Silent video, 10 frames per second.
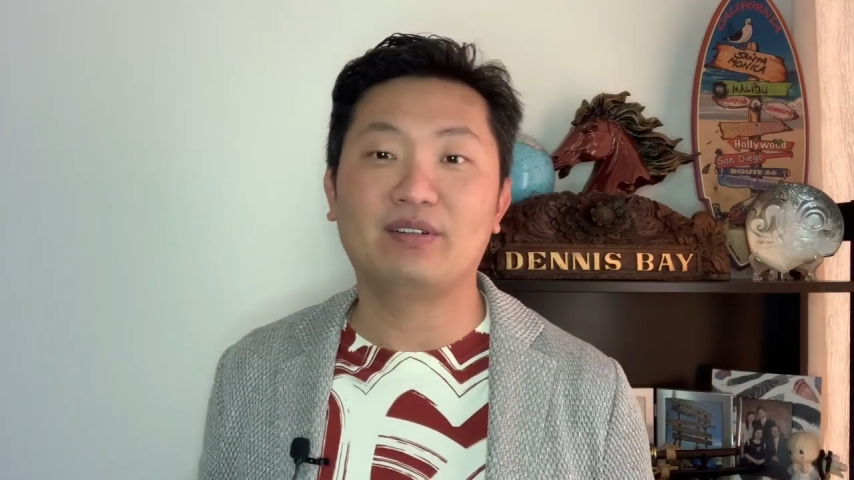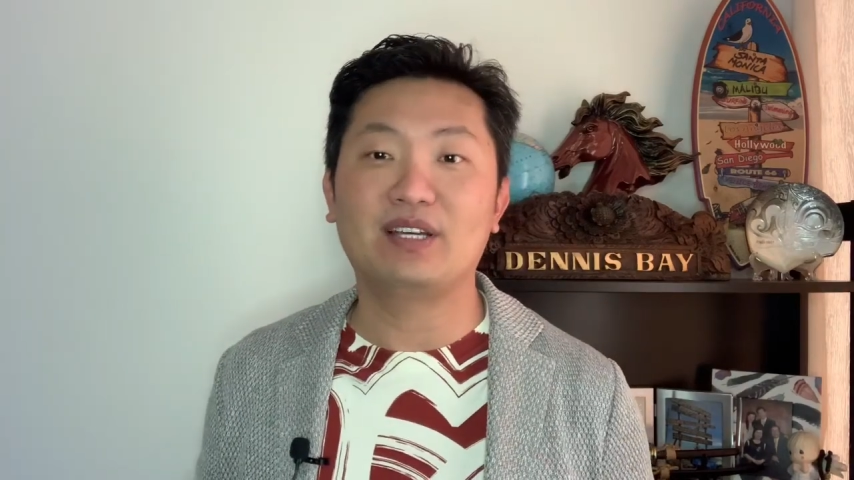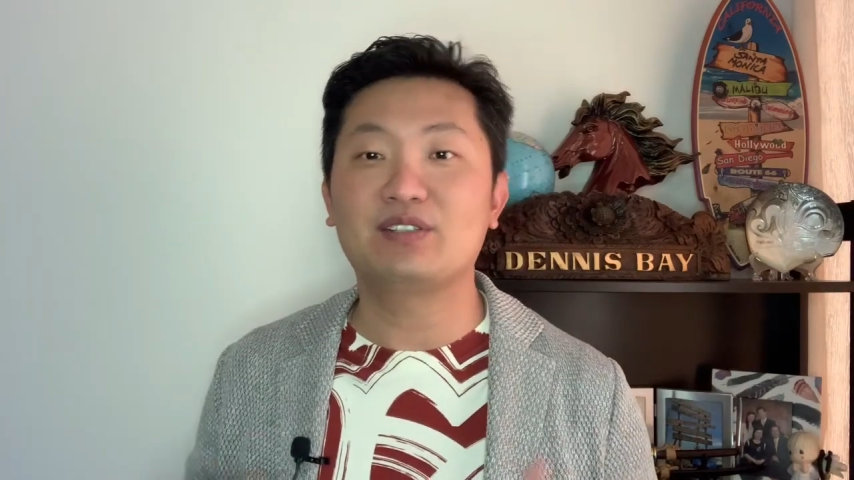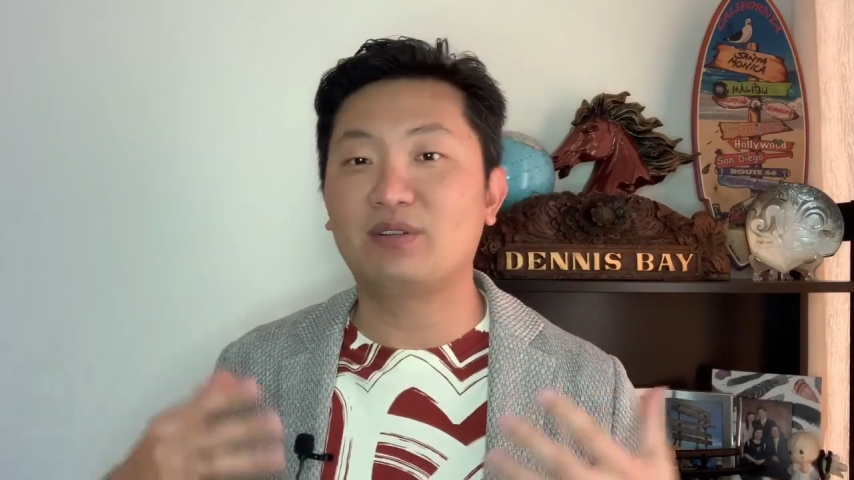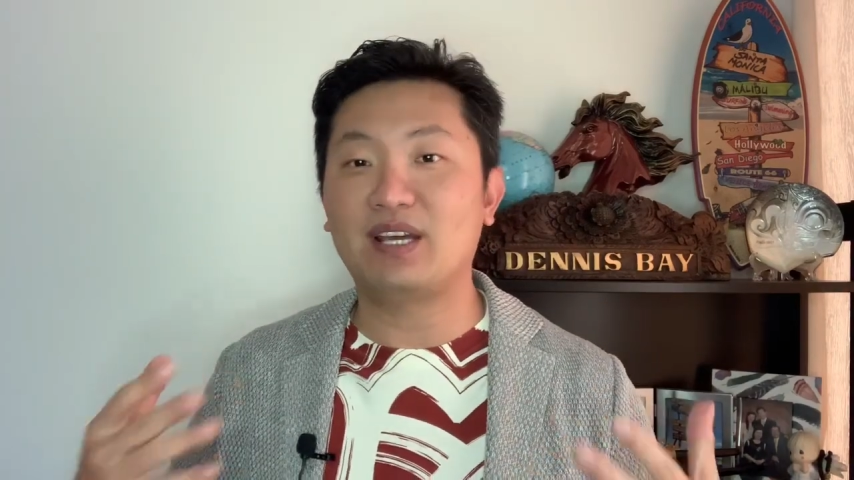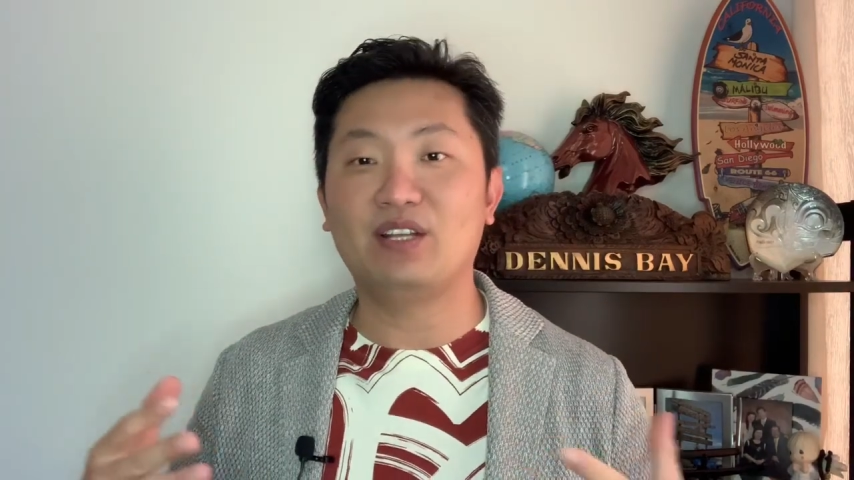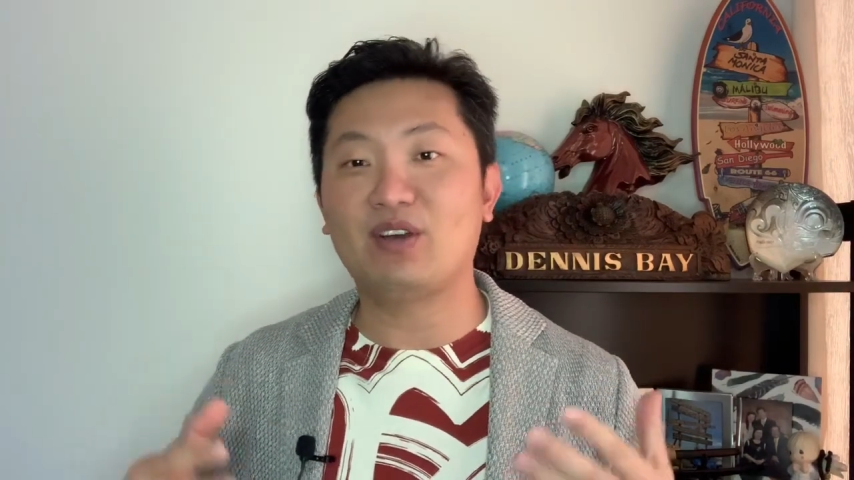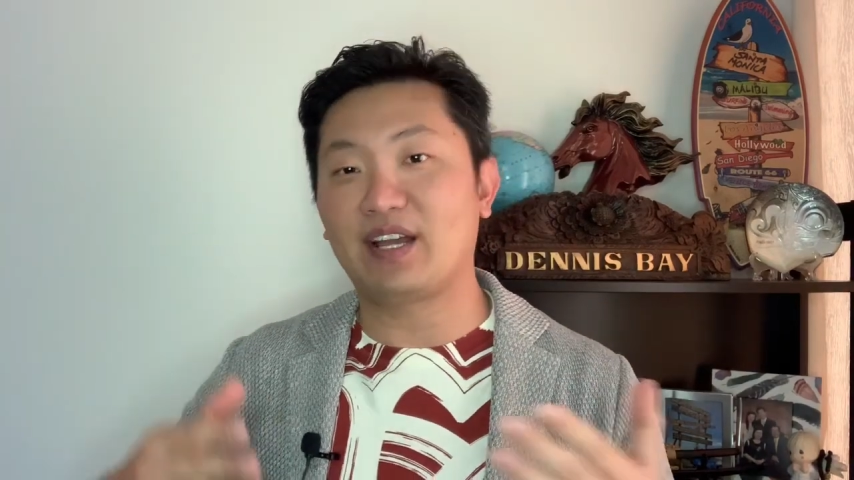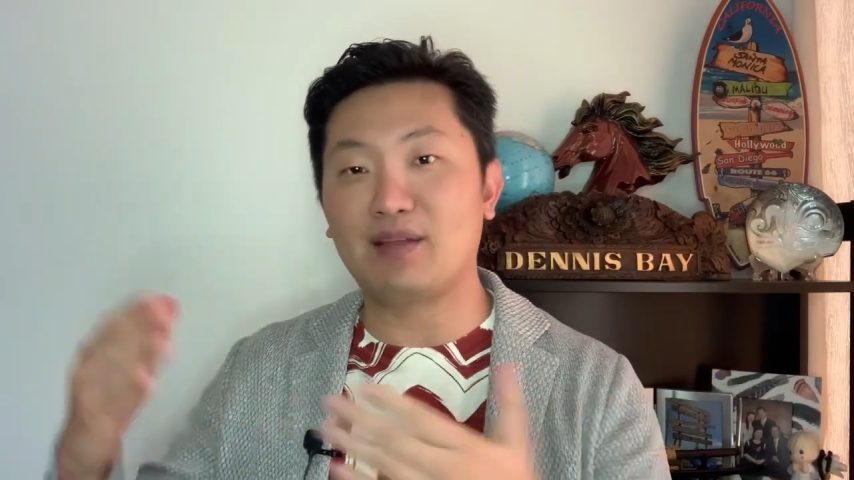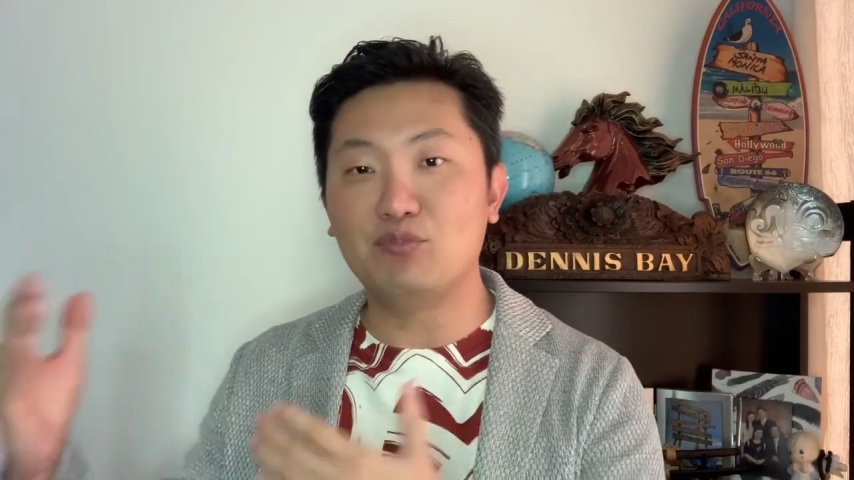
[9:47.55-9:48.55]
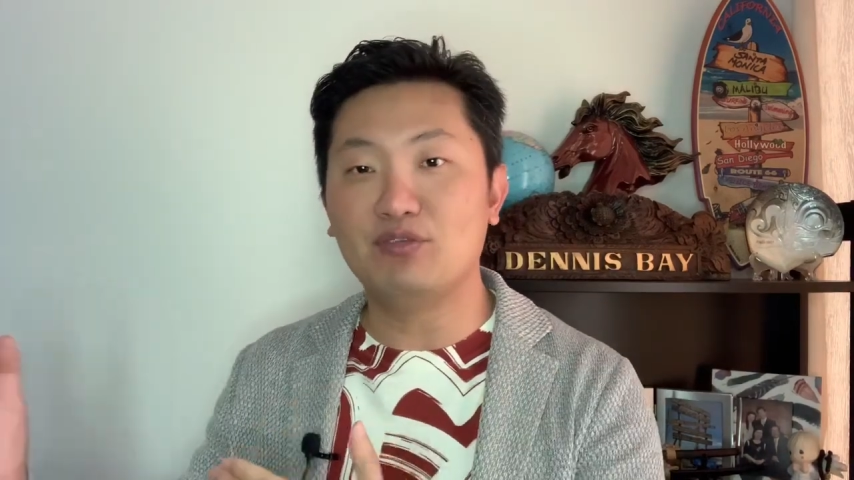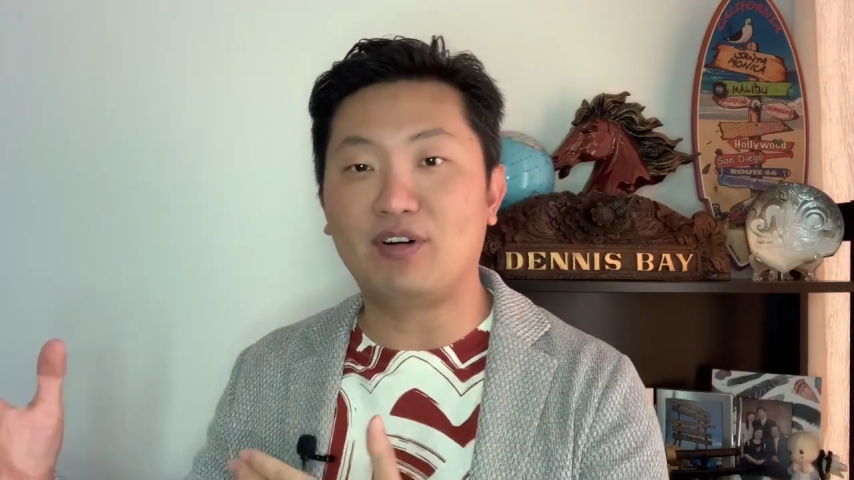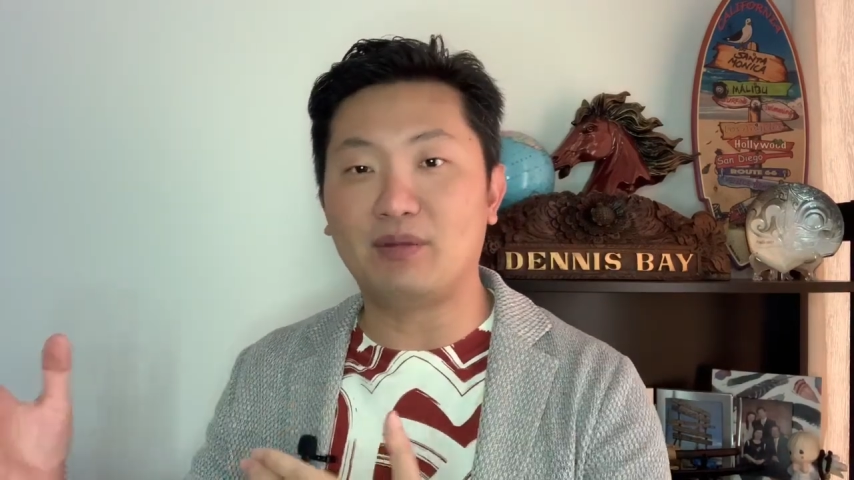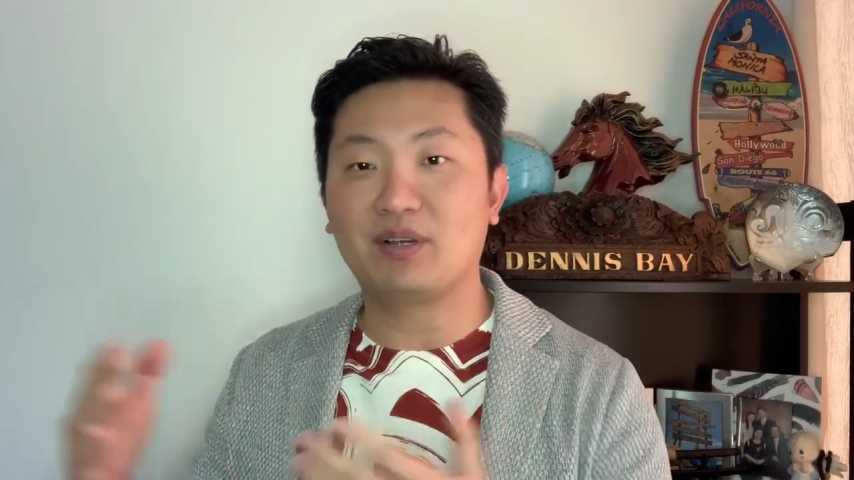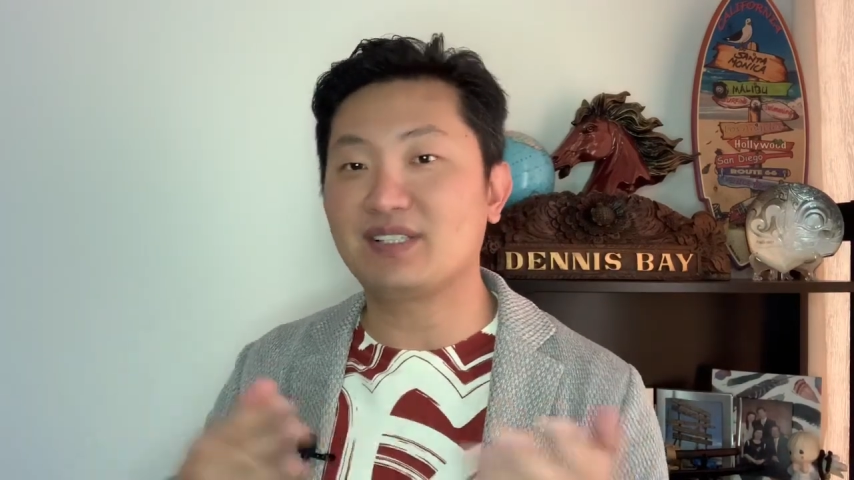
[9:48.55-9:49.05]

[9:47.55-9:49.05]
okay, so that I can move on,